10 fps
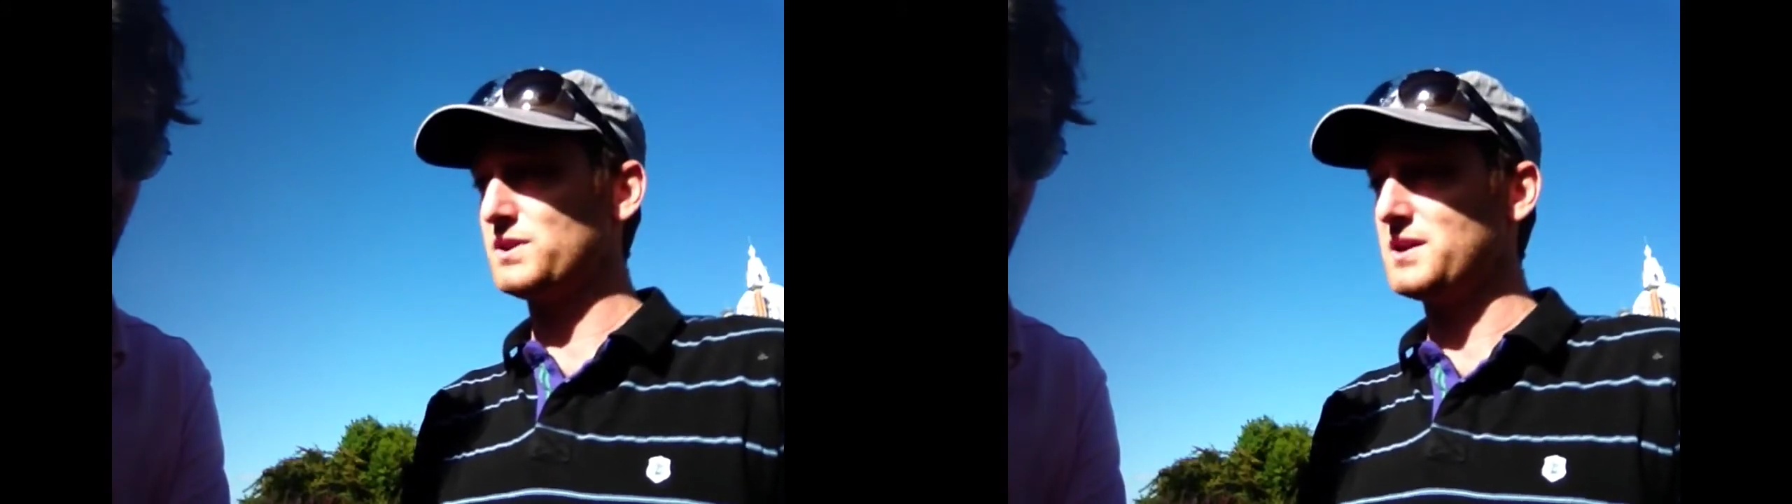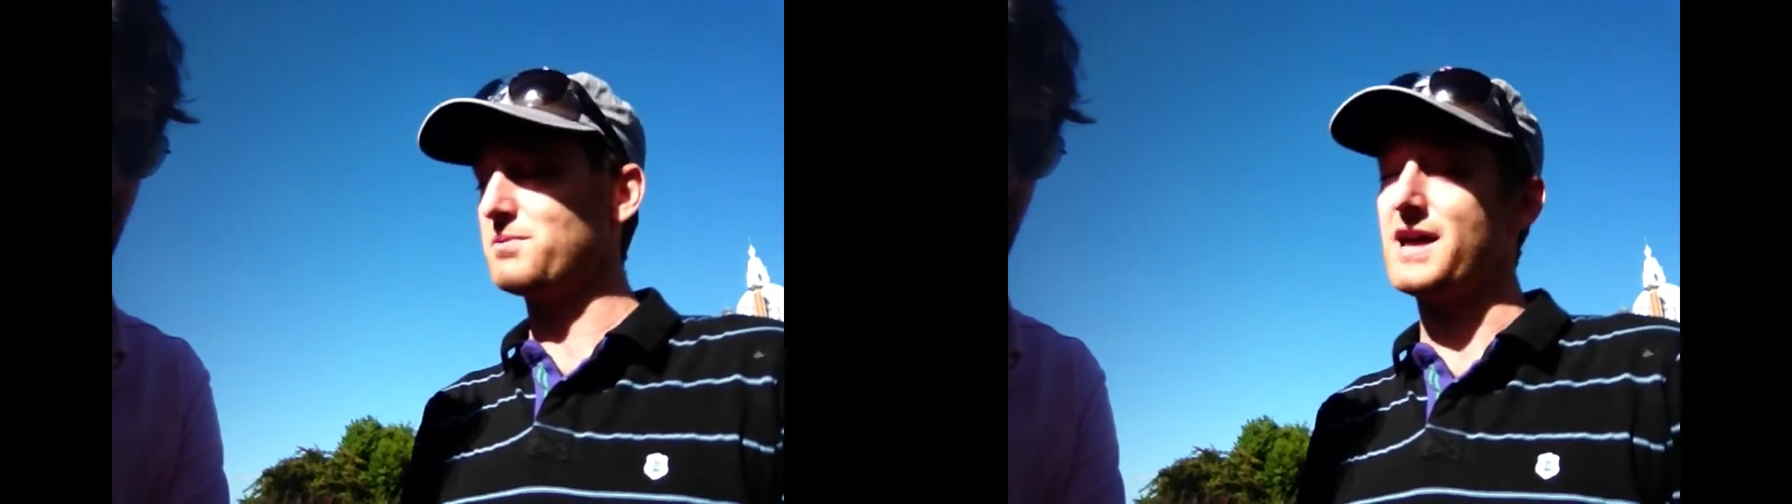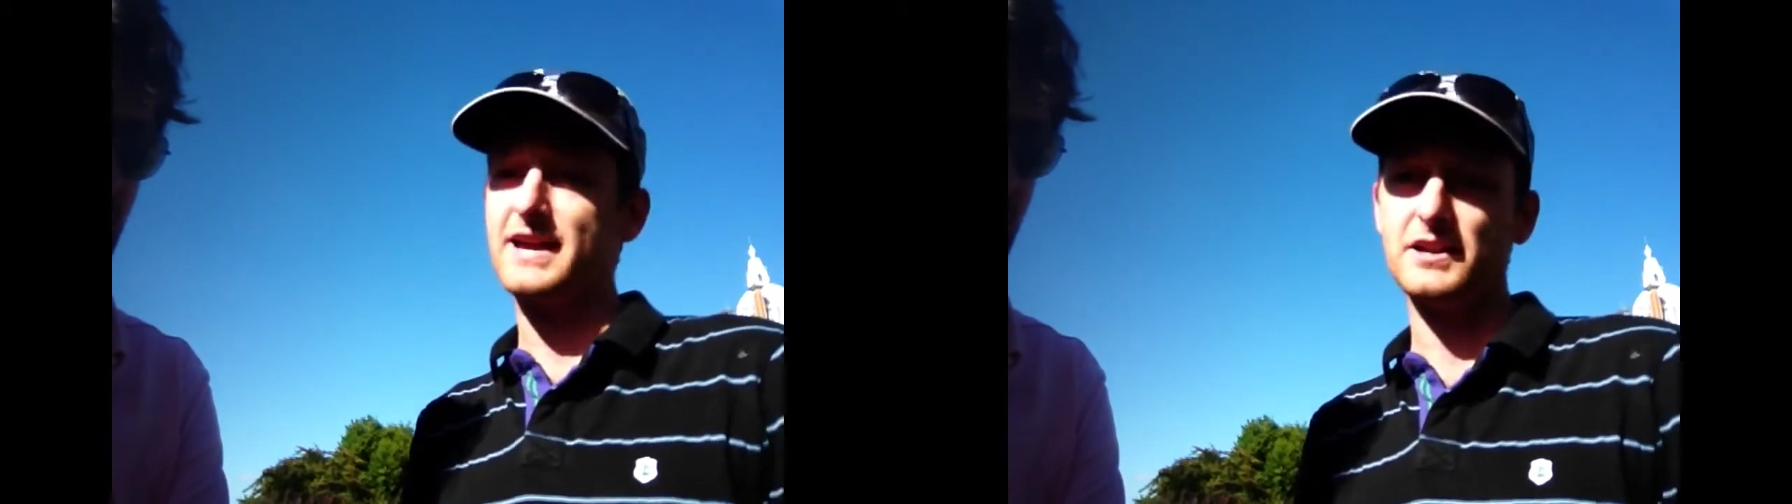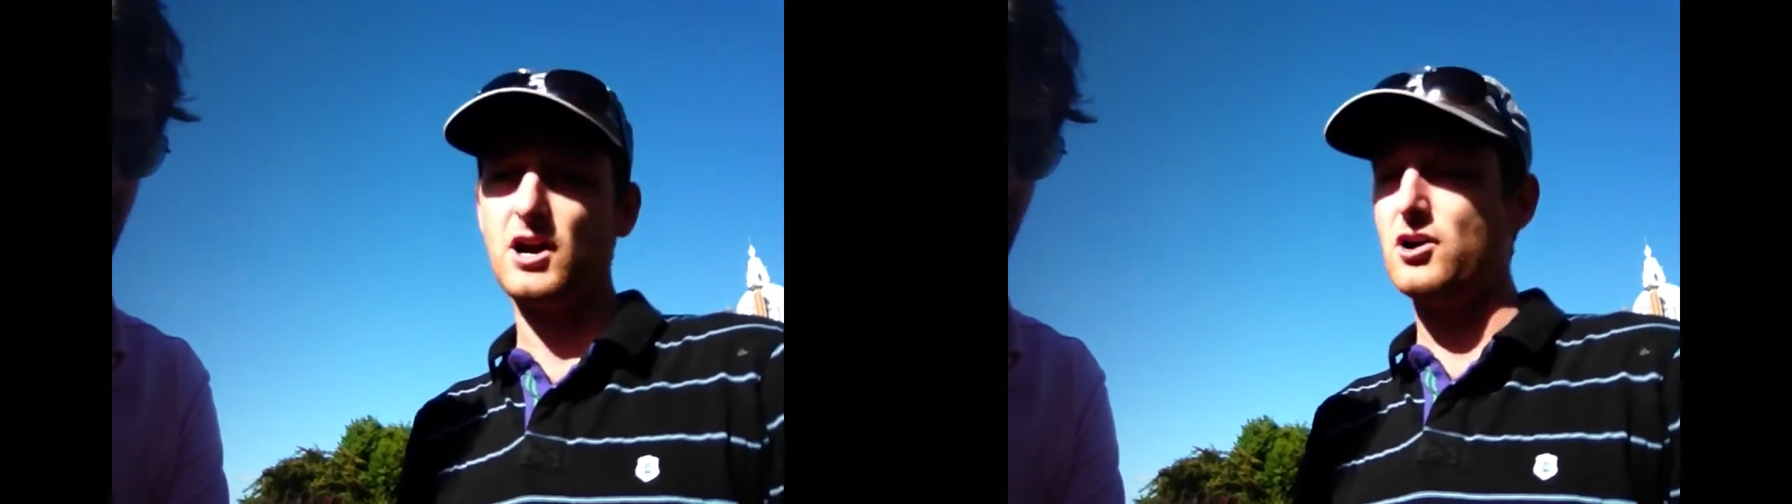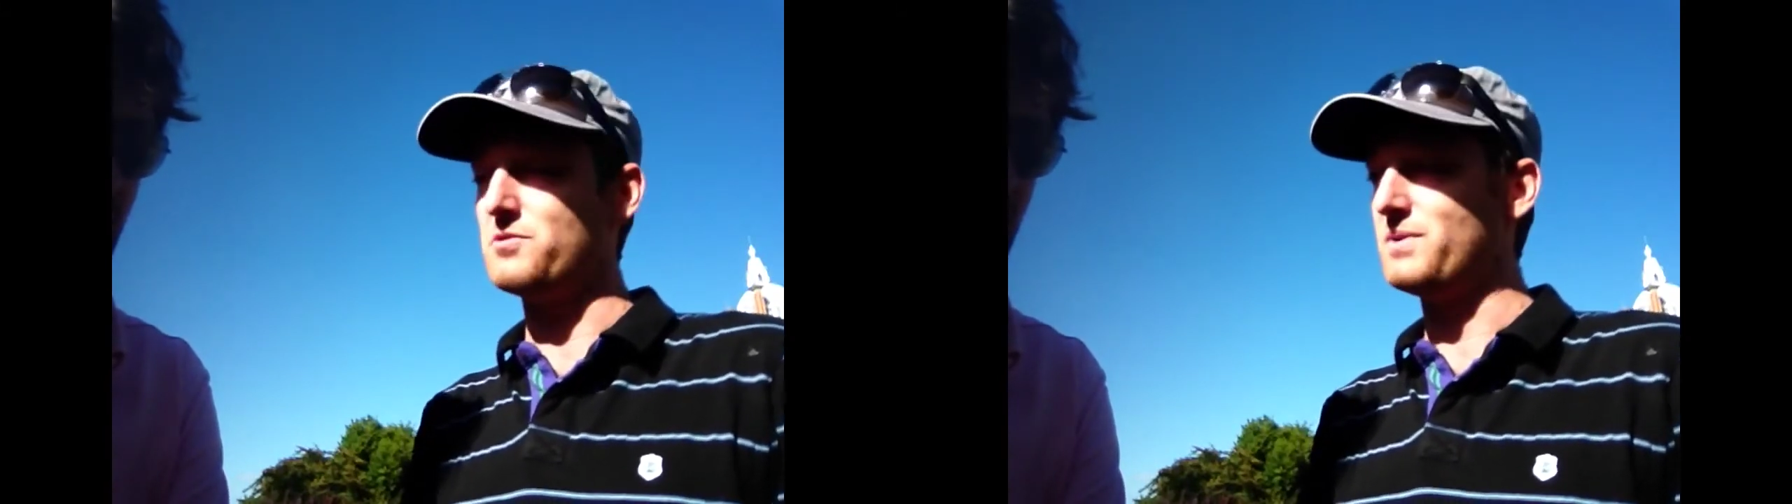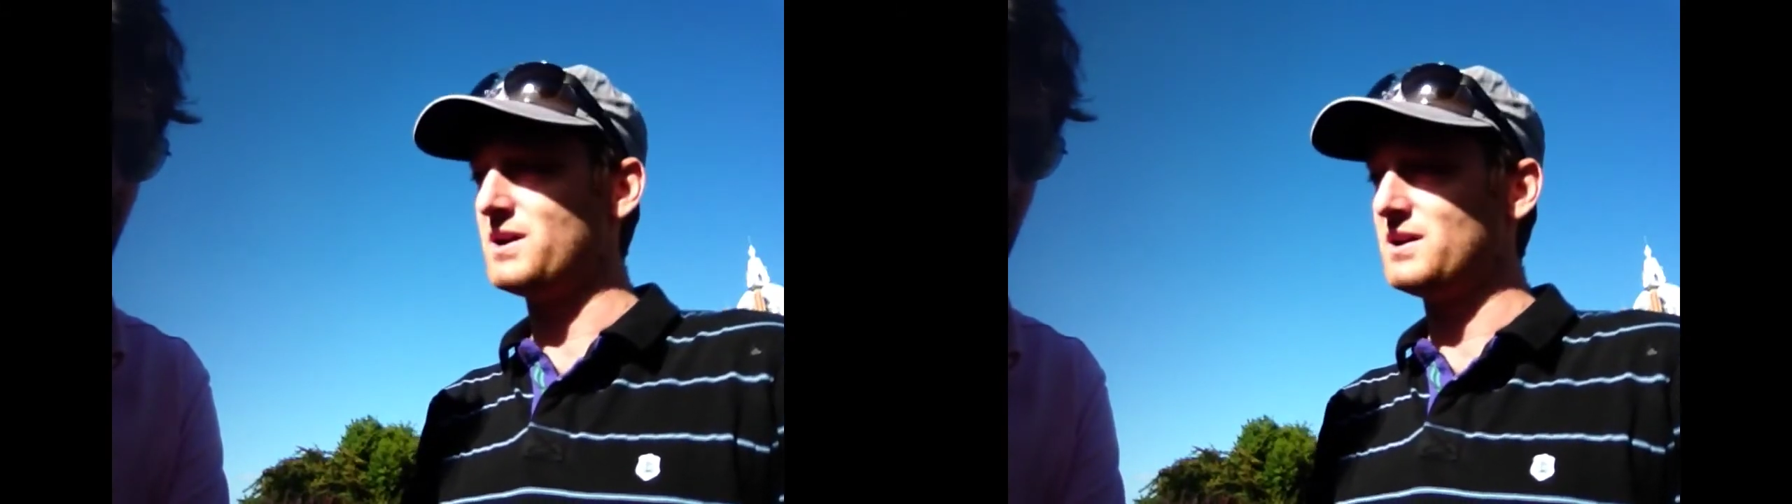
when they're playing at home.